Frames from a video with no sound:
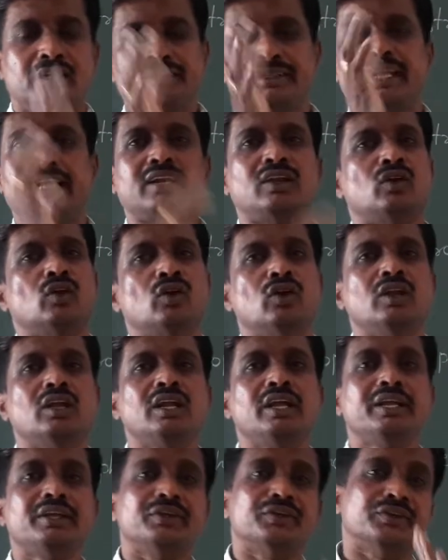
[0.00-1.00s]
then
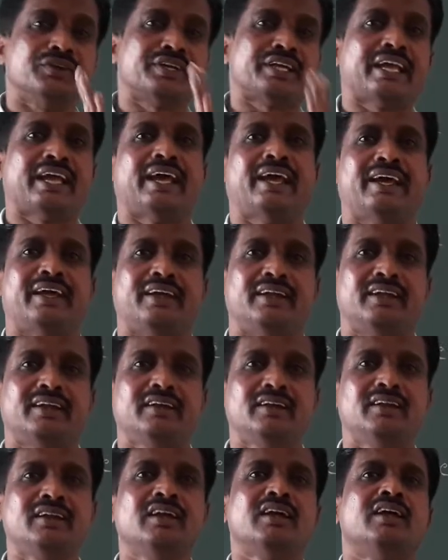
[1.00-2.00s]
normally you
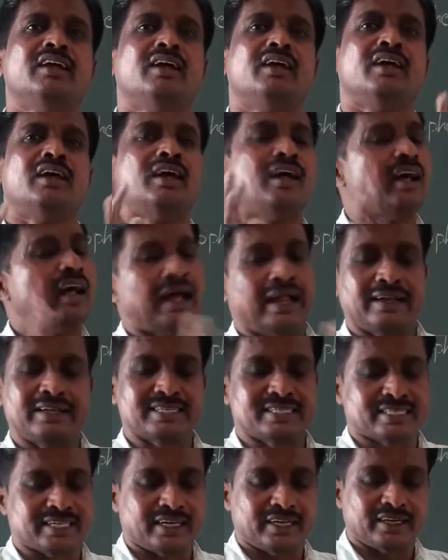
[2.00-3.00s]
can
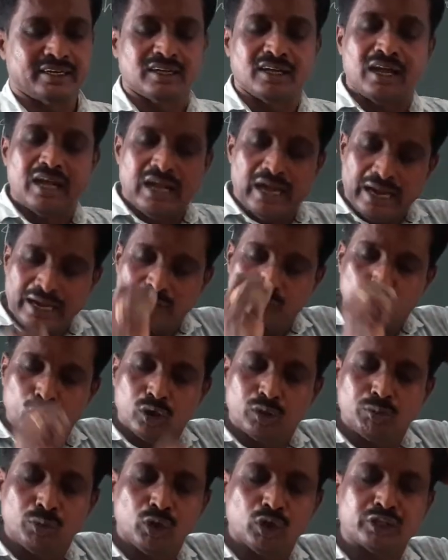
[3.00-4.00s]
understand. And
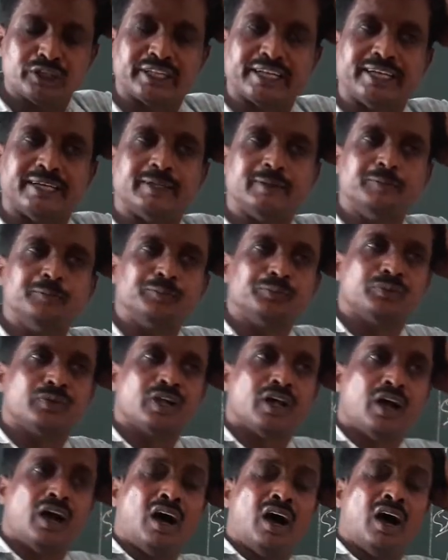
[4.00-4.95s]
one more thing,